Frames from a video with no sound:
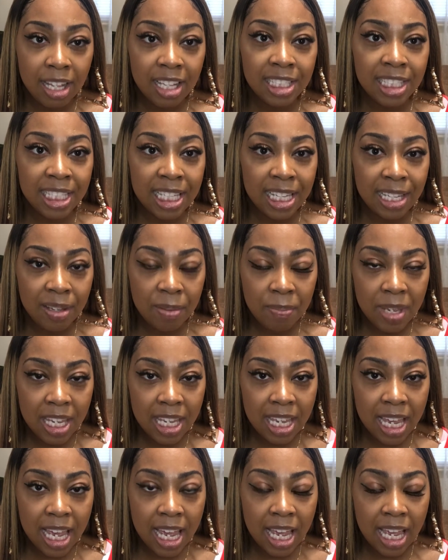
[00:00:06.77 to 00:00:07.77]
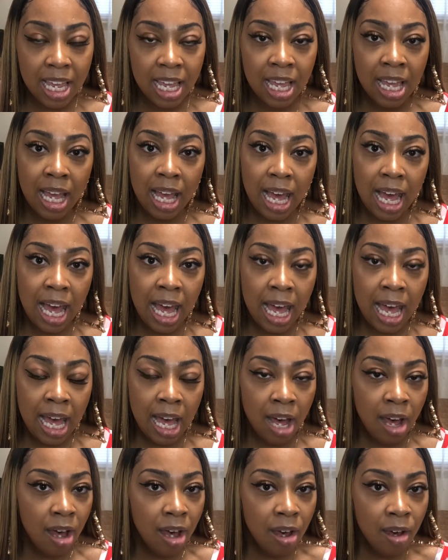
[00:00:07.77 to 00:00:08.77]
Sick of me yet? I
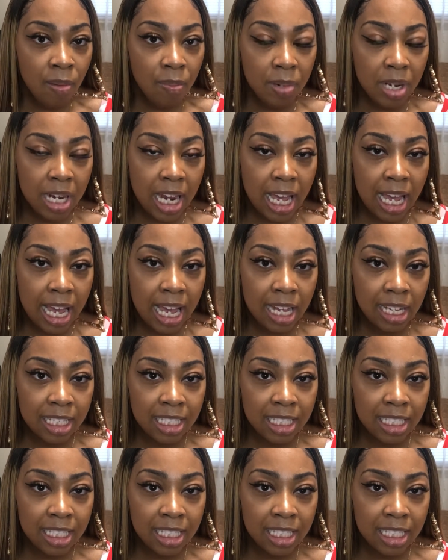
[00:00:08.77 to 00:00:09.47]
hope not,